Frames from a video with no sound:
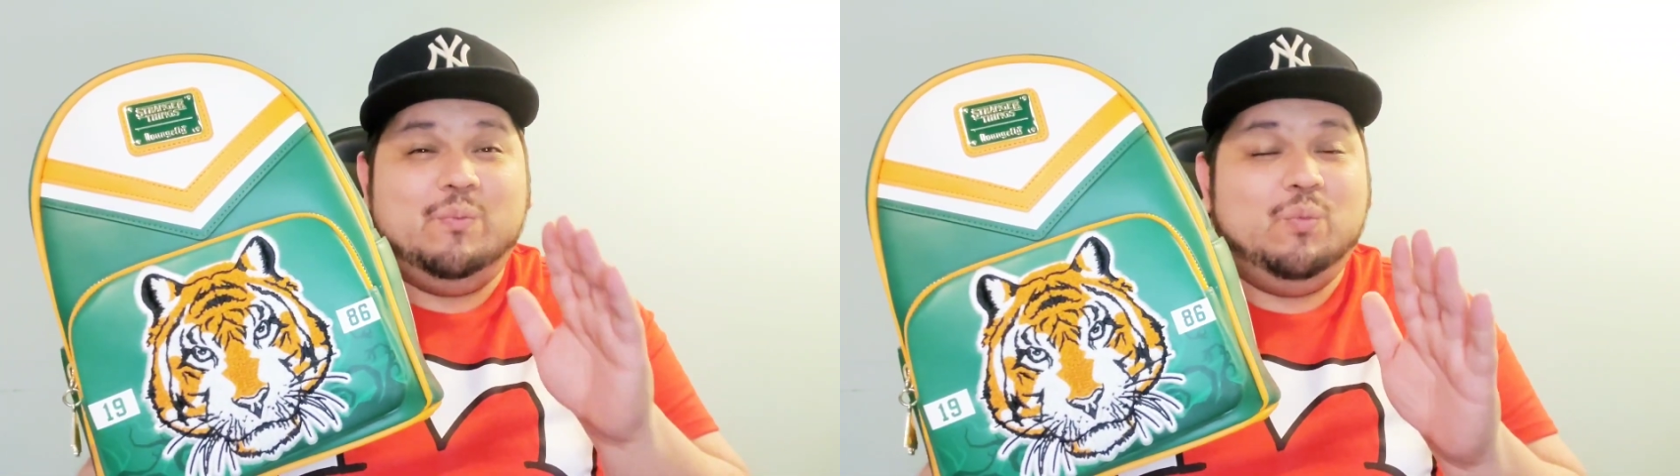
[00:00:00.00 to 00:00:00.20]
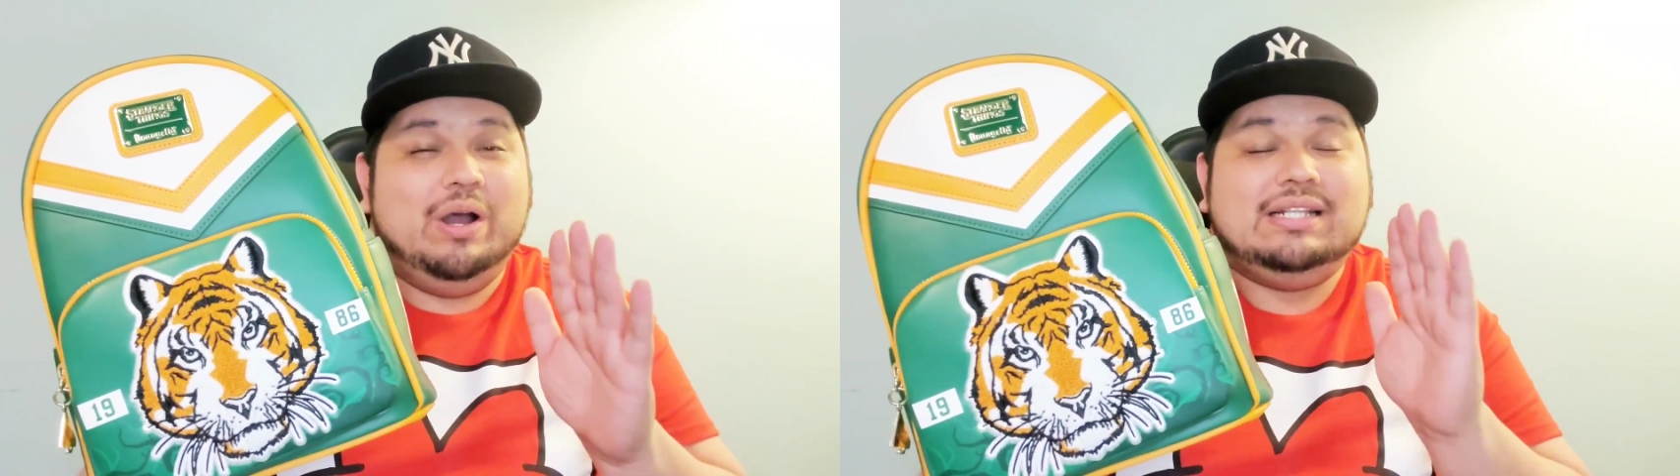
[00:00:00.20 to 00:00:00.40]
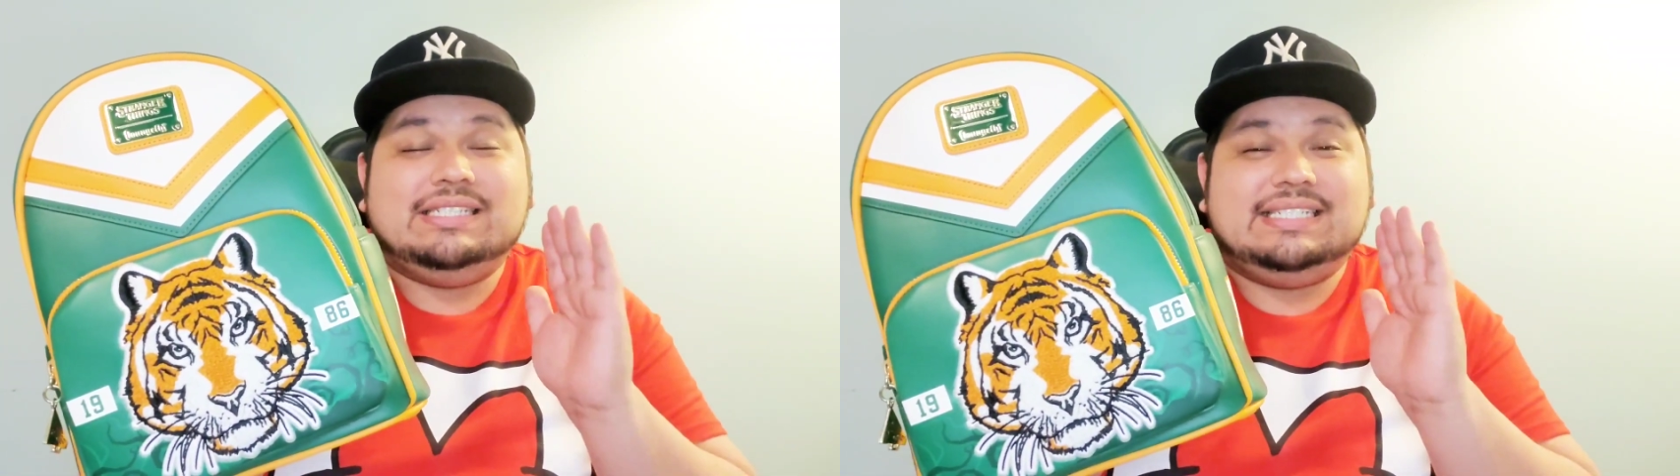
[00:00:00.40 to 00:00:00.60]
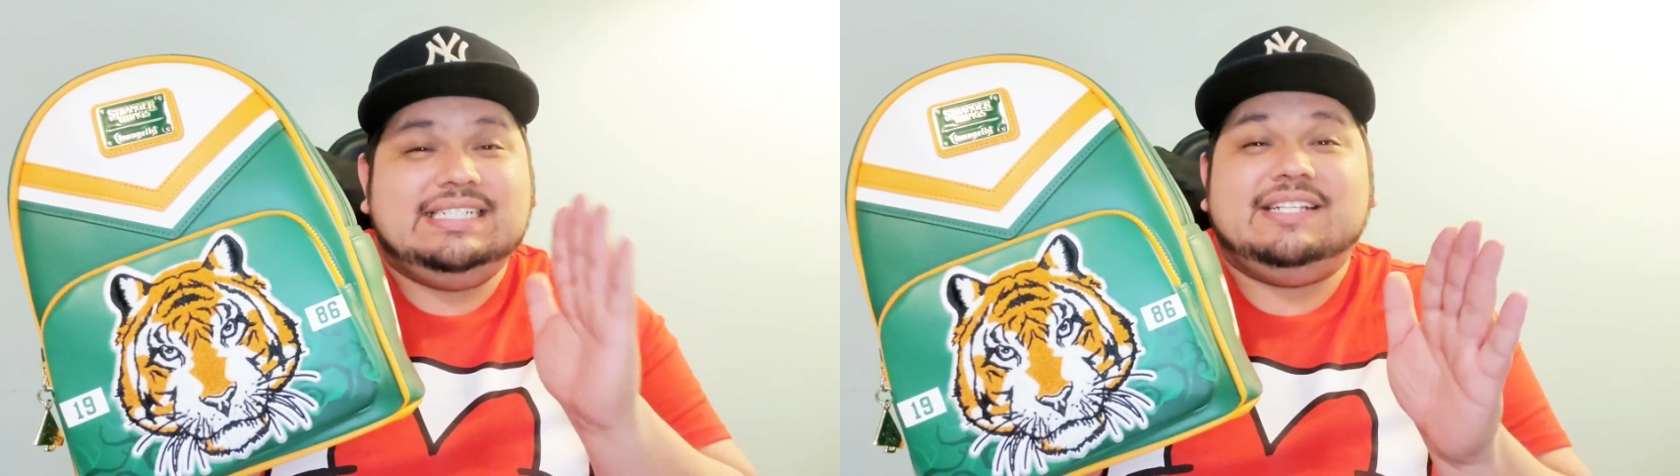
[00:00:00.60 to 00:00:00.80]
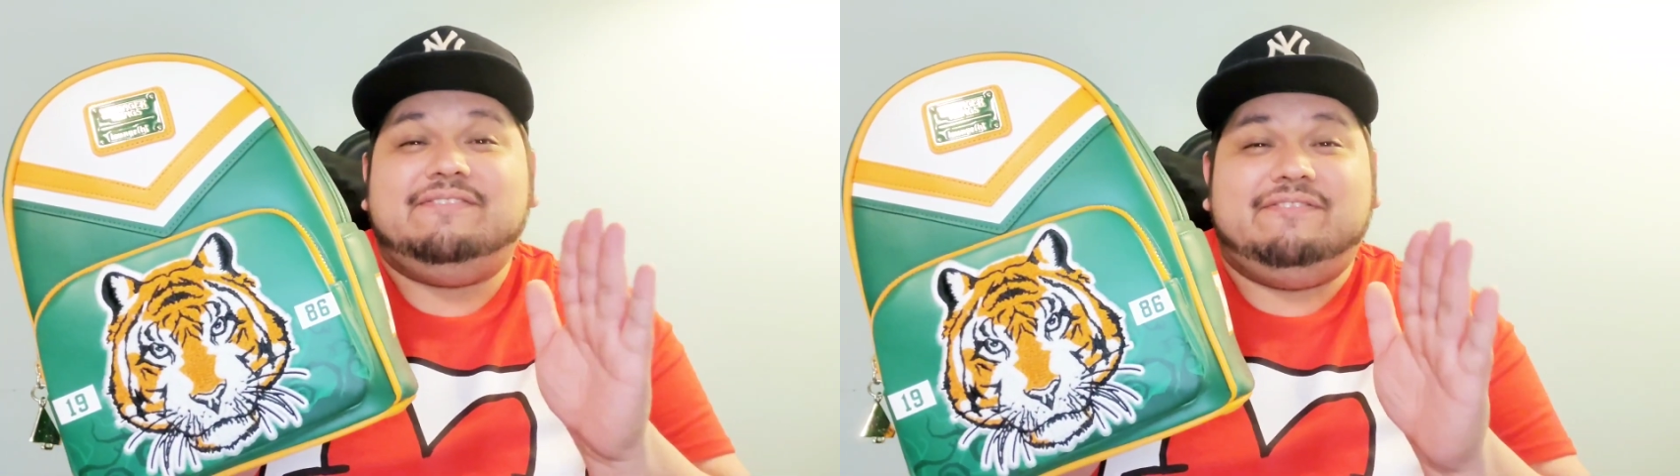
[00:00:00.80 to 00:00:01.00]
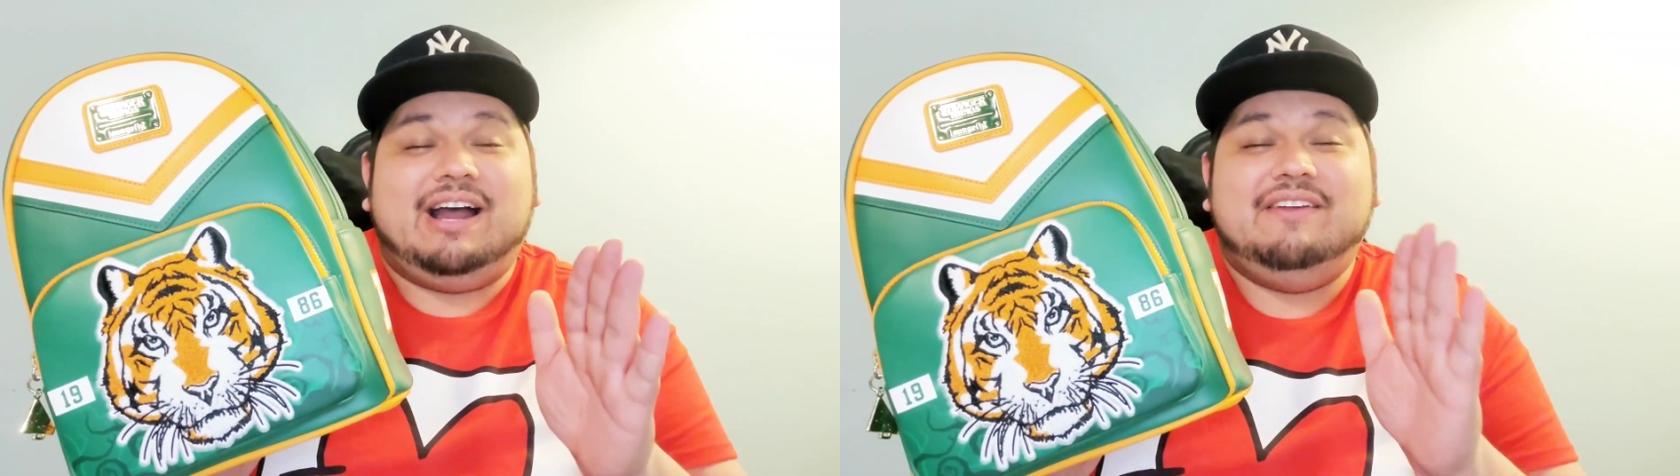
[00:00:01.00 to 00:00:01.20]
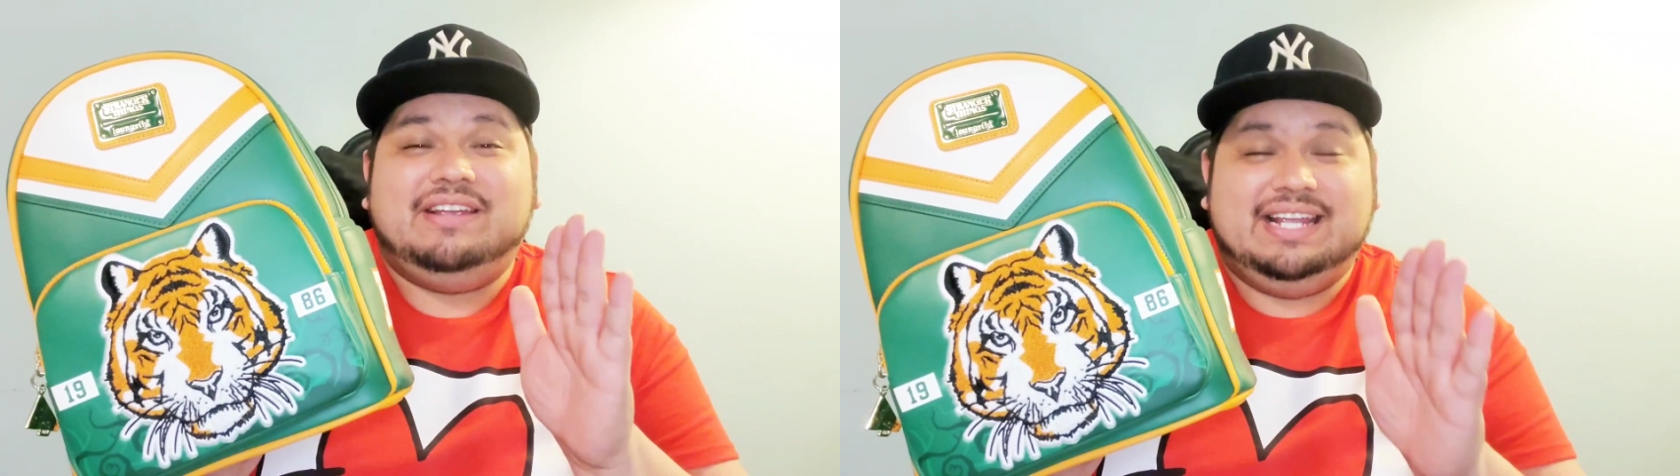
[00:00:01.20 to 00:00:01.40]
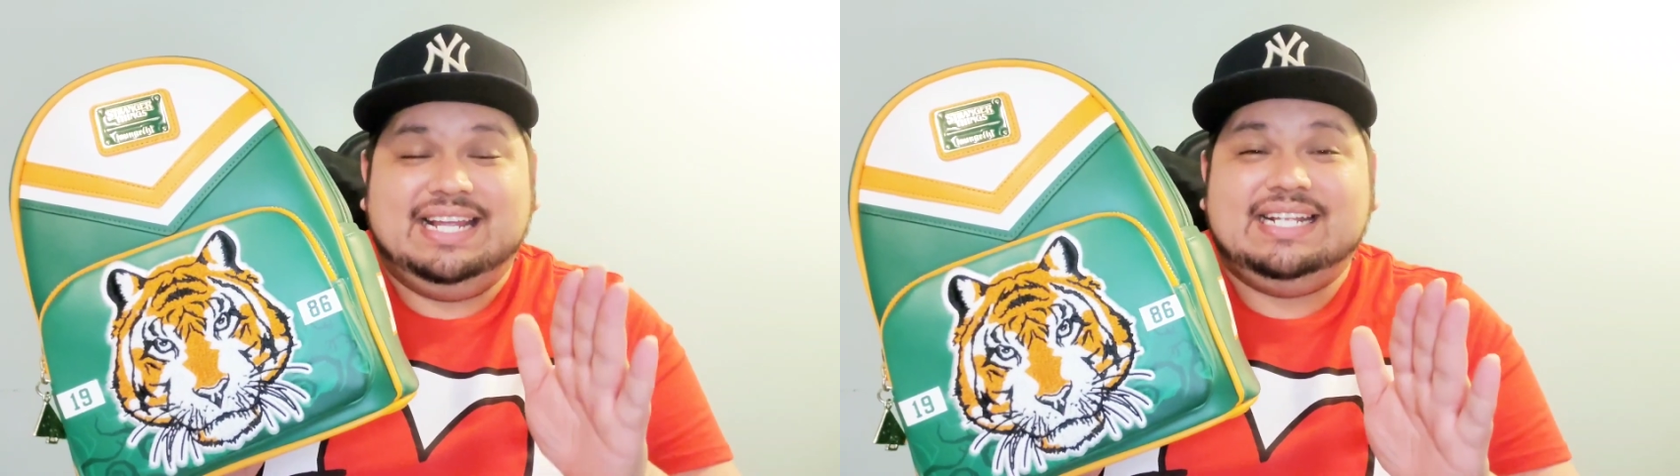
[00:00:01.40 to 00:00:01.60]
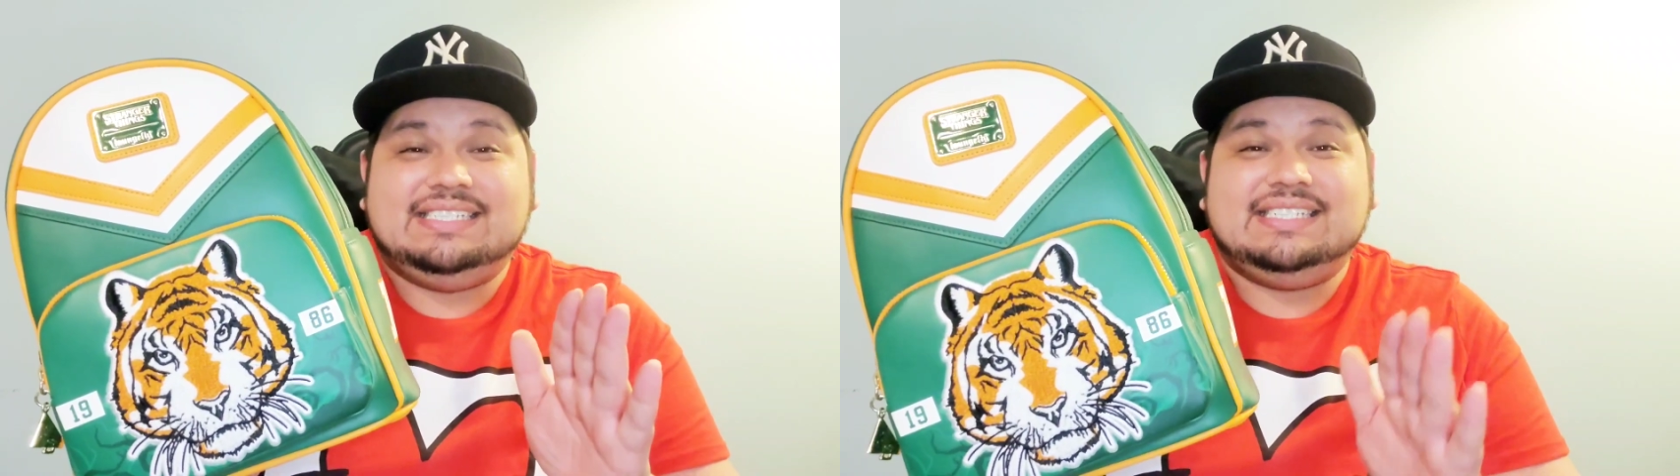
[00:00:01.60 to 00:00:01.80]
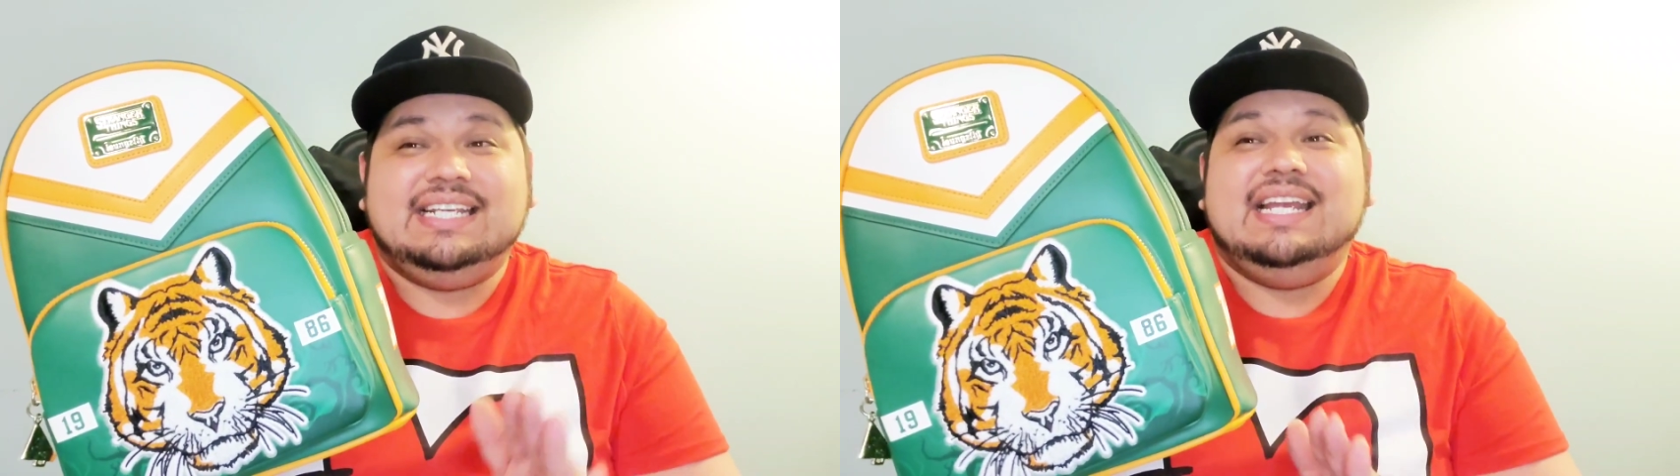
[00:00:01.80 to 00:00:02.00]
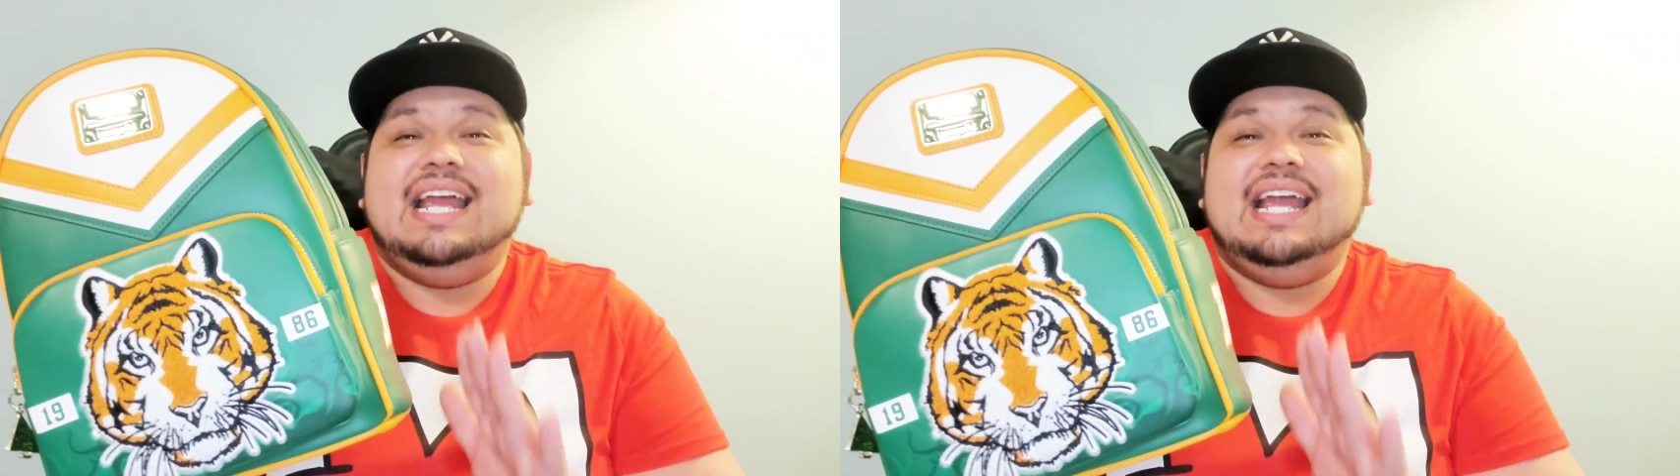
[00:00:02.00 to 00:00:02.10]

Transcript: once season 5 hits,